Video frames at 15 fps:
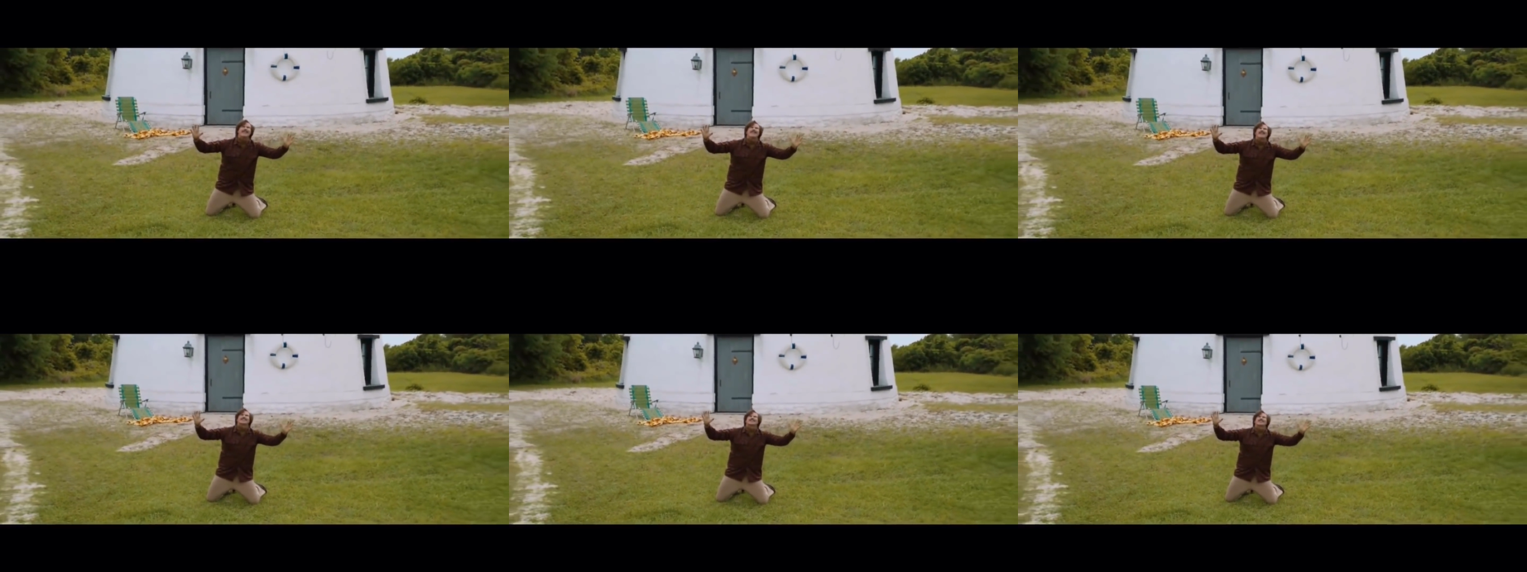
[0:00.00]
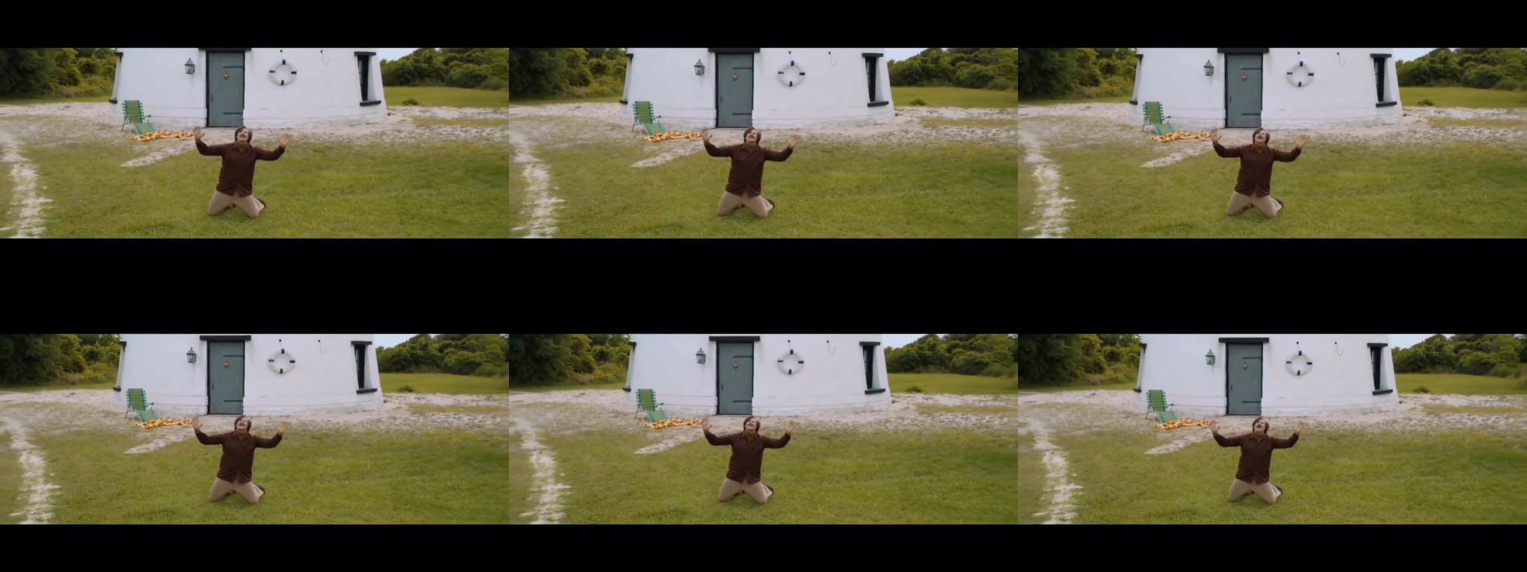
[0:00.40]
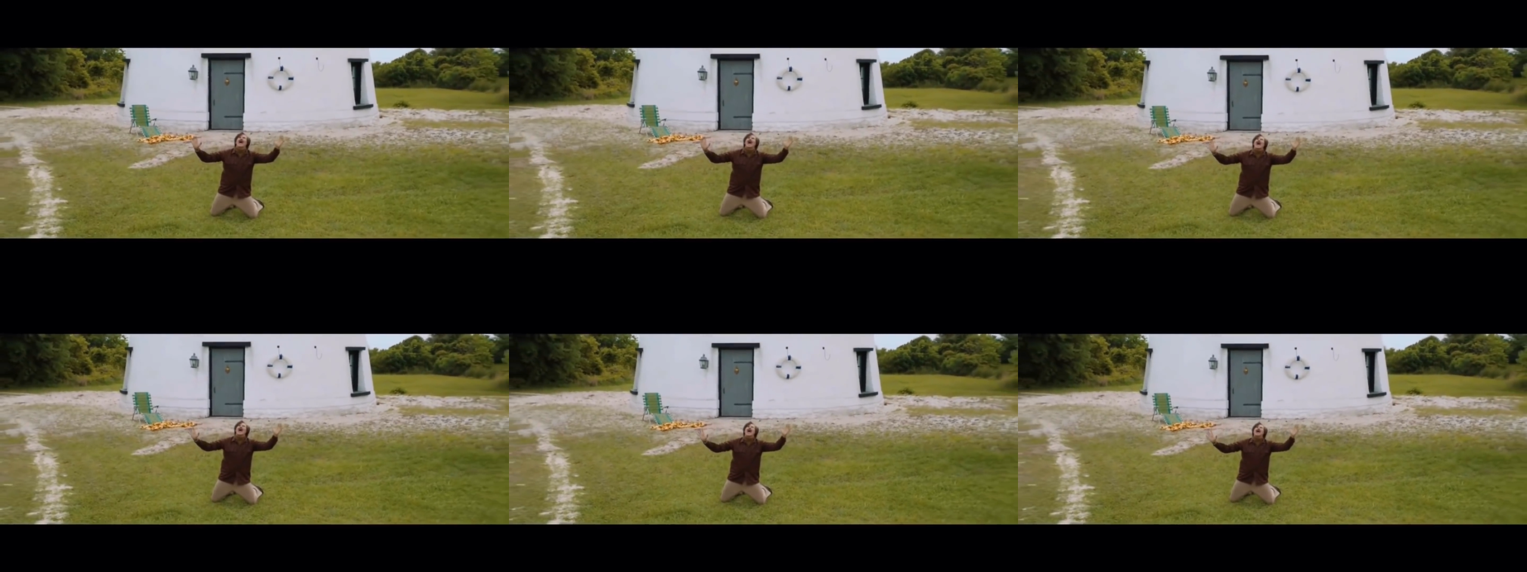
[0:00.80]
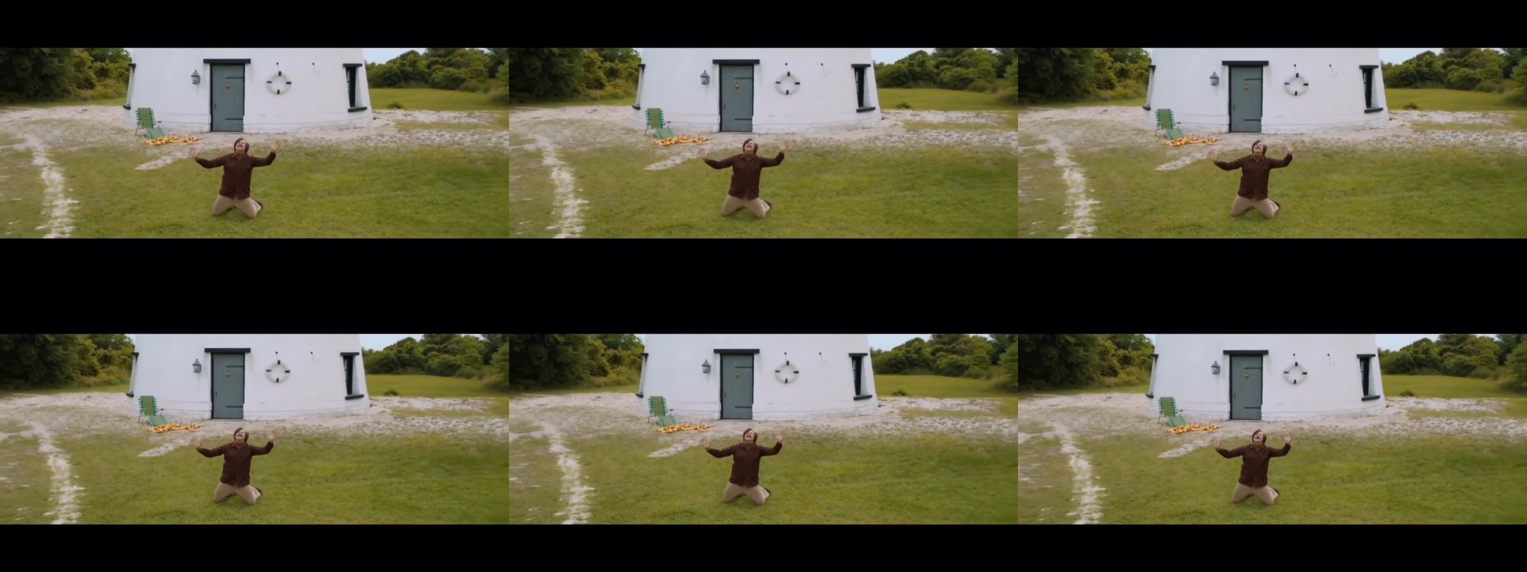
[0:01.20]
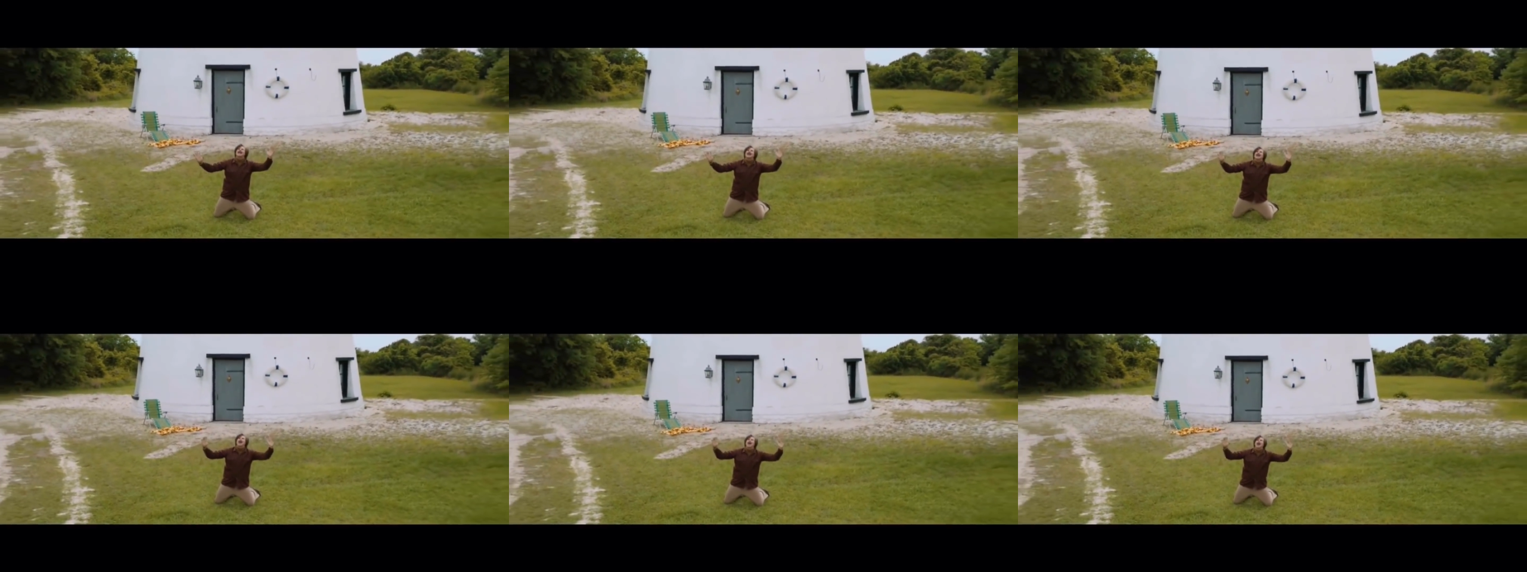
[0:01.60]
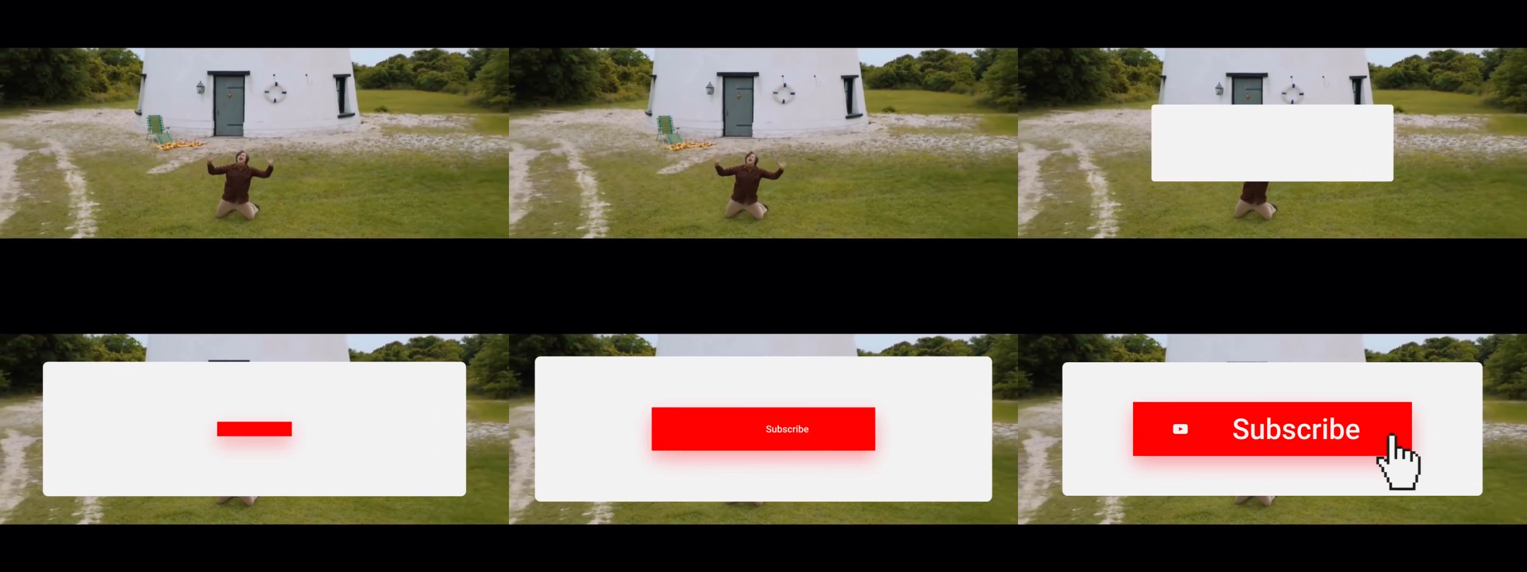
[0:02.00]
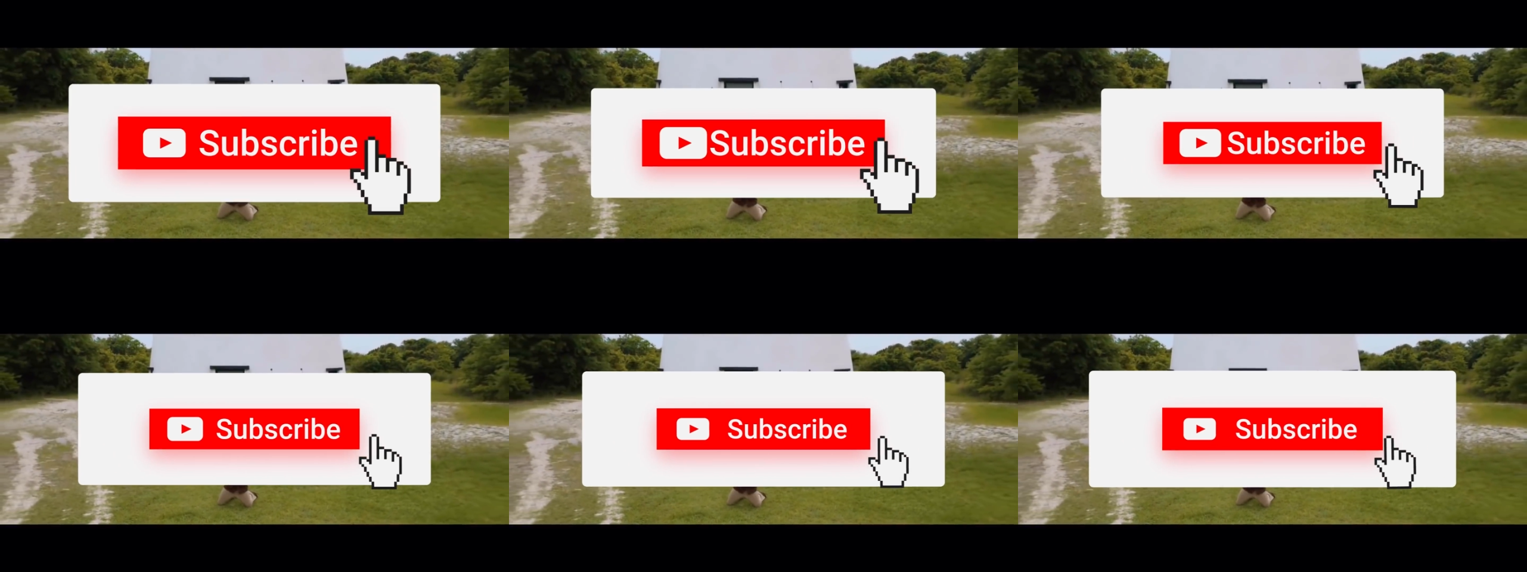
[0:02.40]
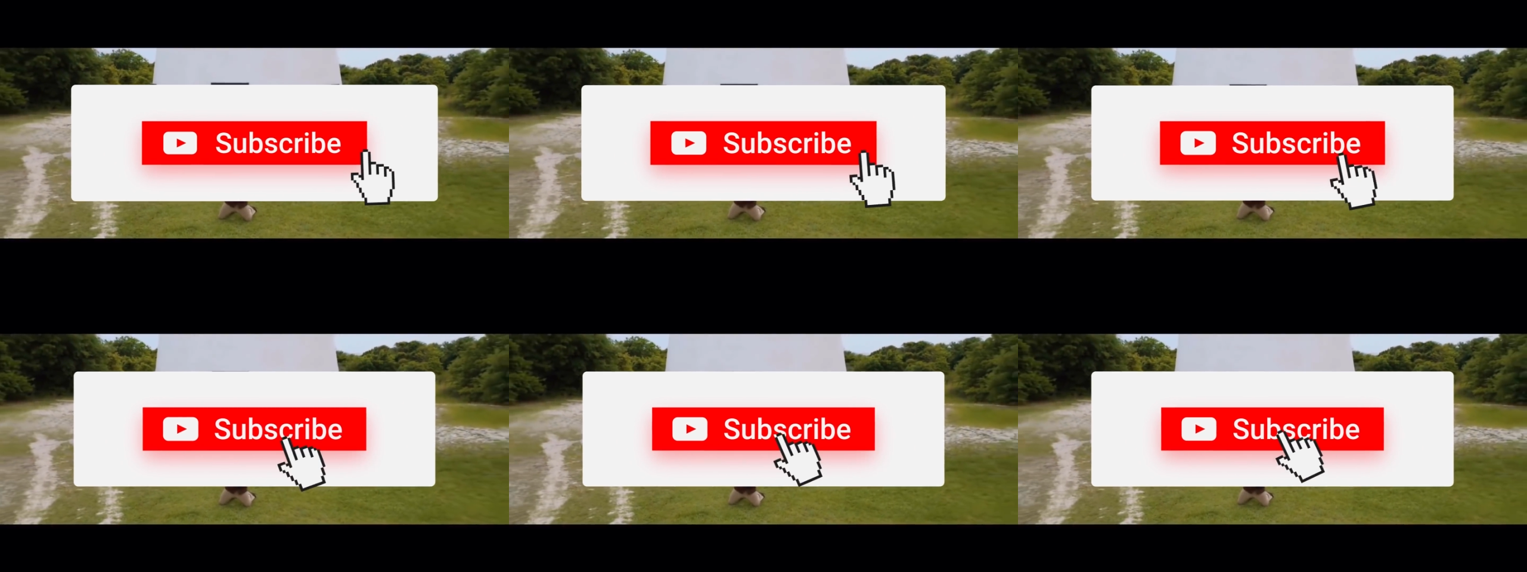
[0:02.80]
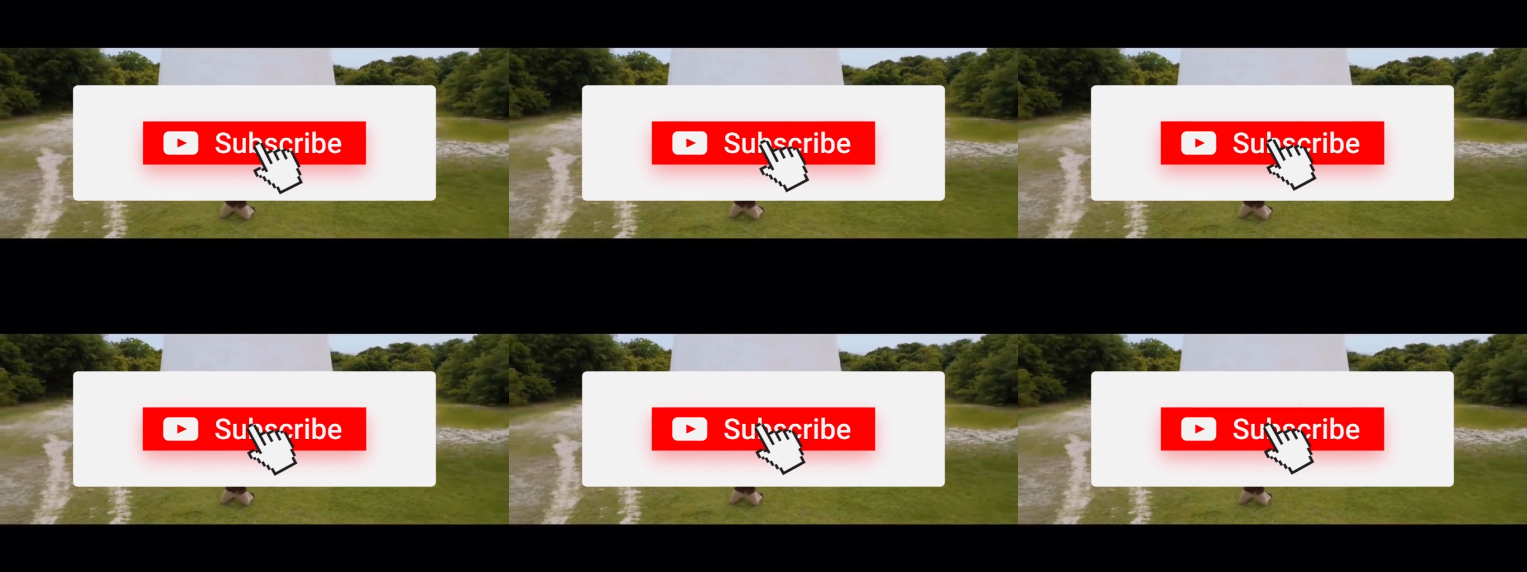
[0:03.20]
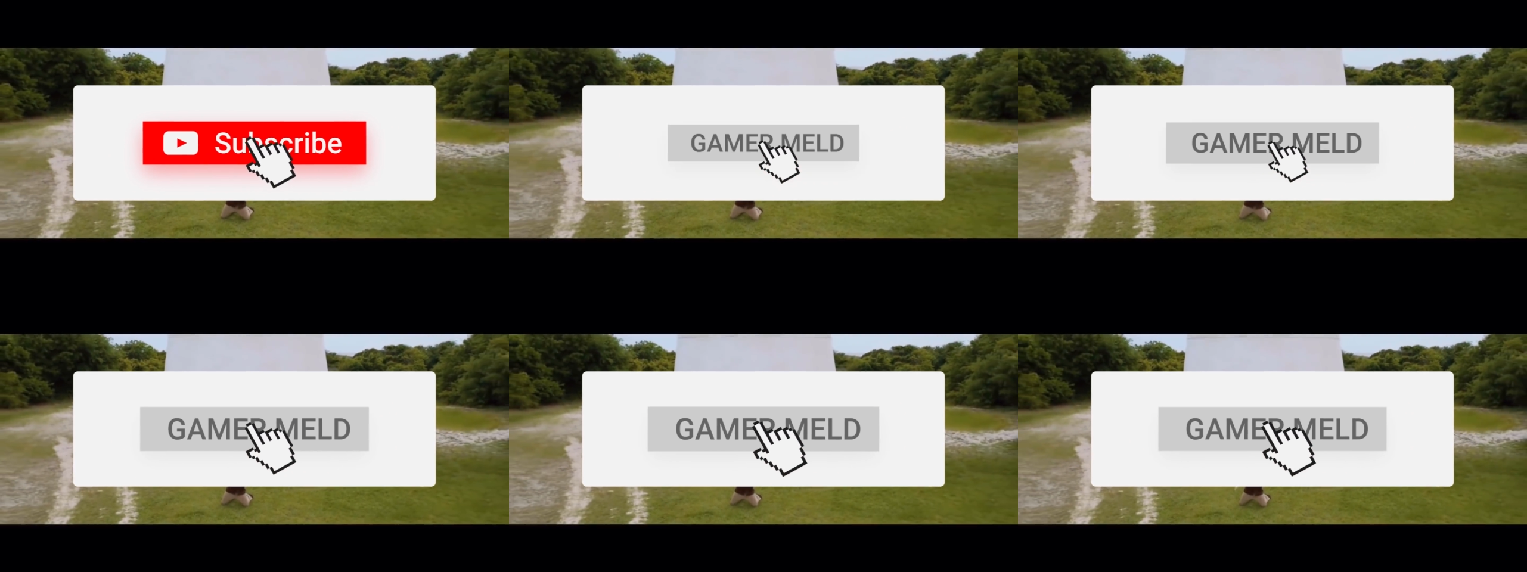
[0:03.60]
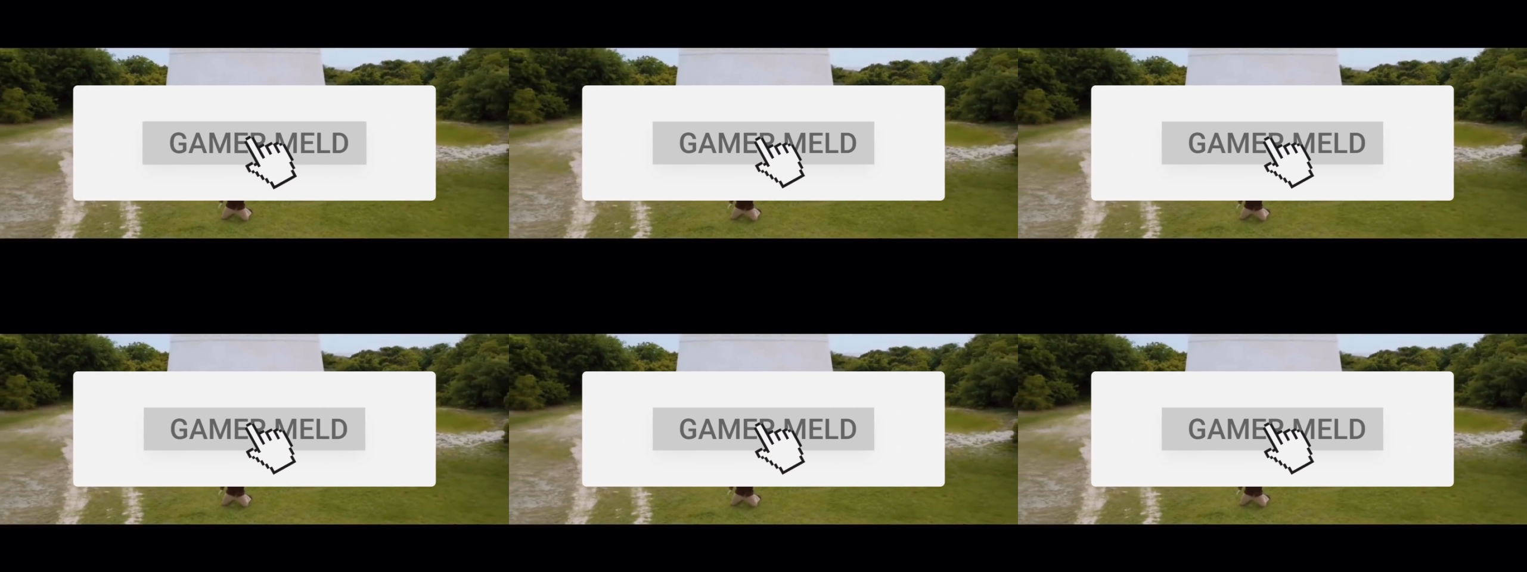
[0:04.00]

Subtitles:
(no speaker visible)